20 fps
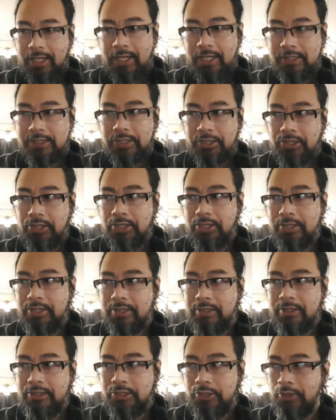it's a good
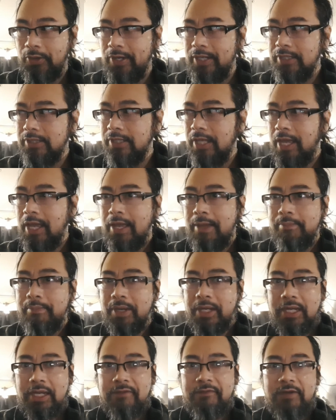choice
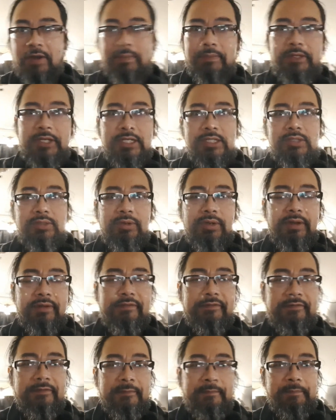but if I'm just sort
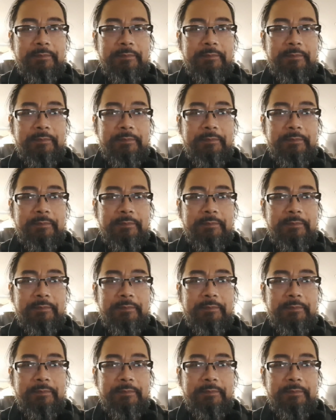of